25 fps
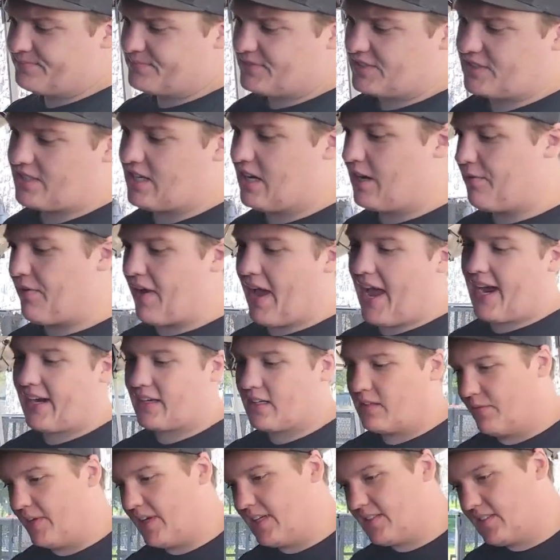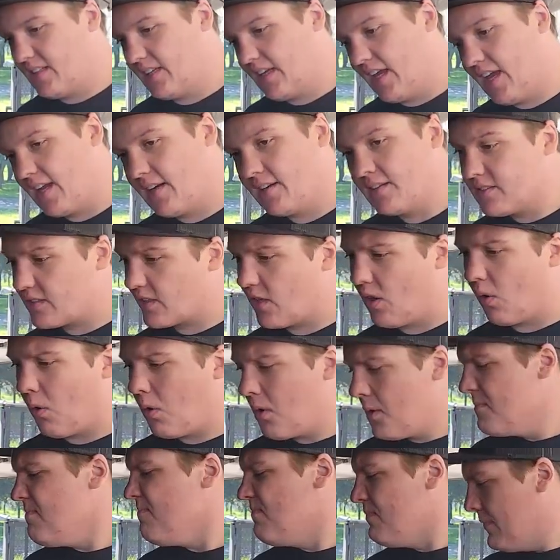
stuff activates again. So